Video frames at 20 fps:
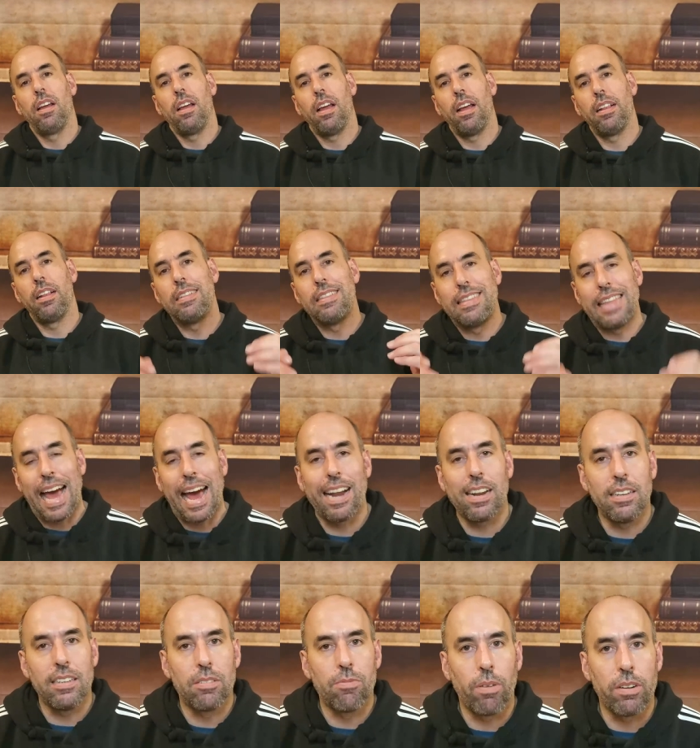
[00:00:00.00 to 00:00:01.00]
and that
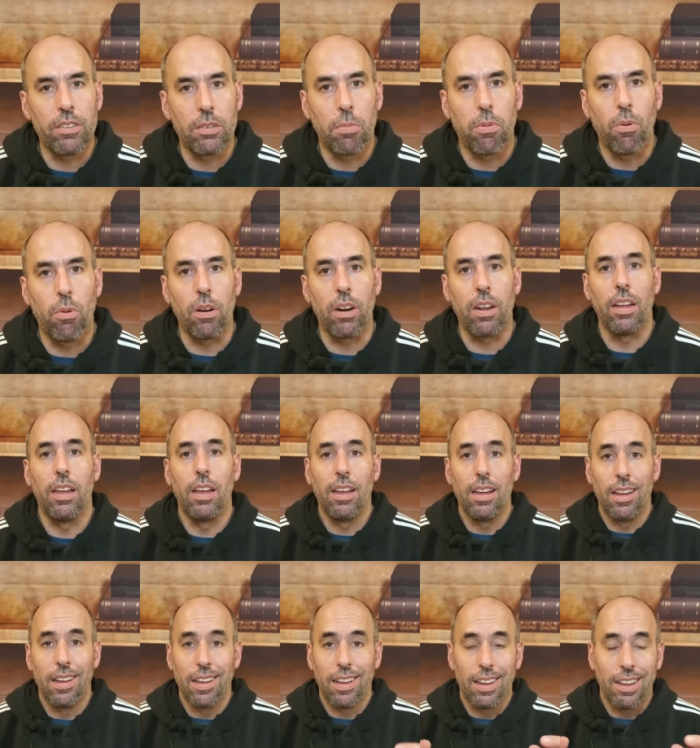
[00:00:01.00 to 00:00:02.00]
is what's important.
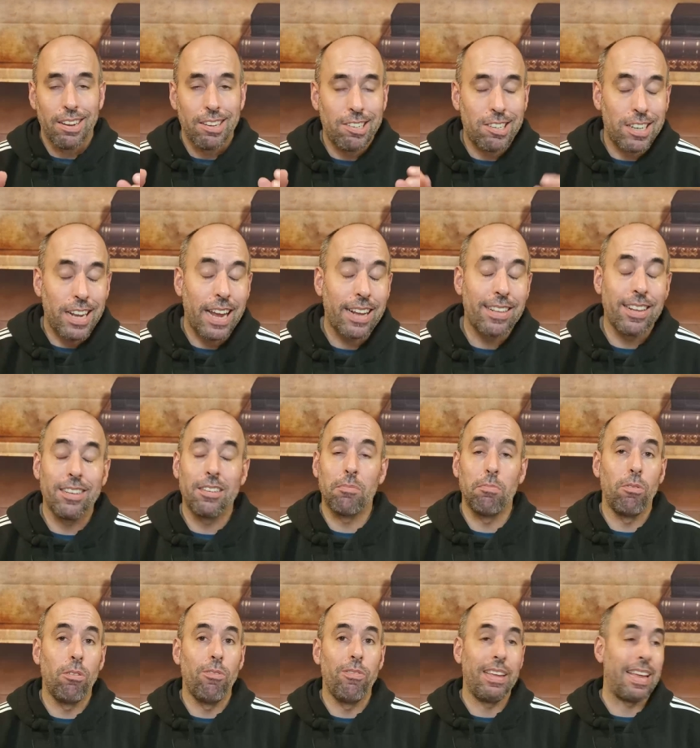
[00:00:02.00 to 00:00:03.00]
Check this
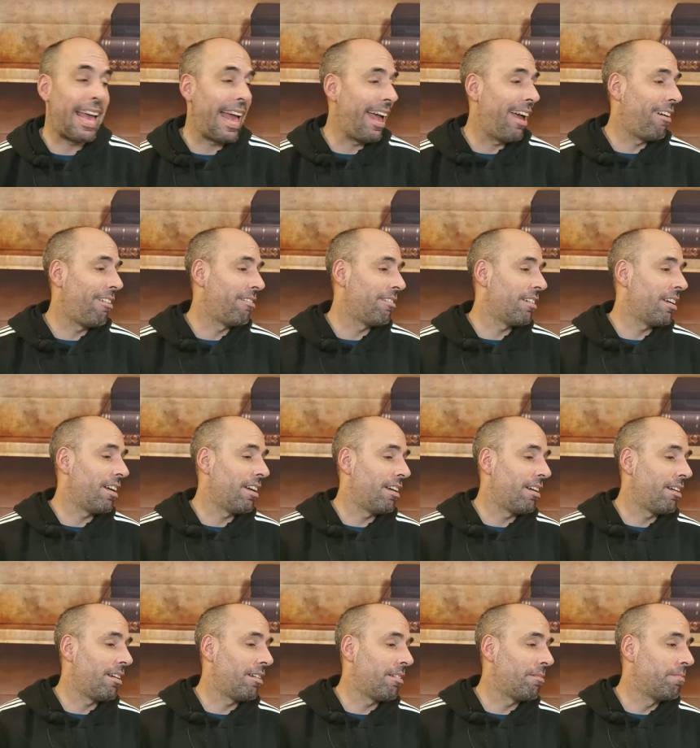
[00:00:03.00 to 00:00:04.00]
movie out.
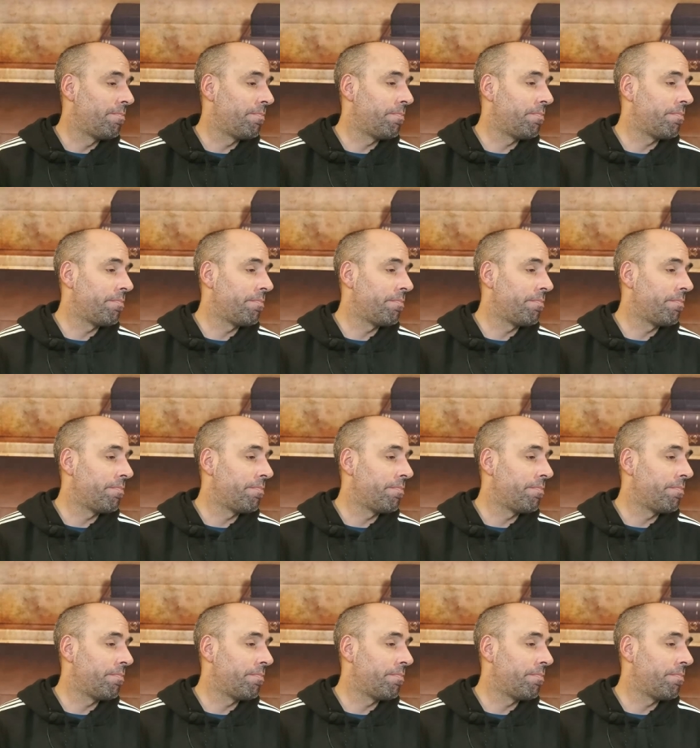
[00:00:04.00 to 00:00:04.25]
Um,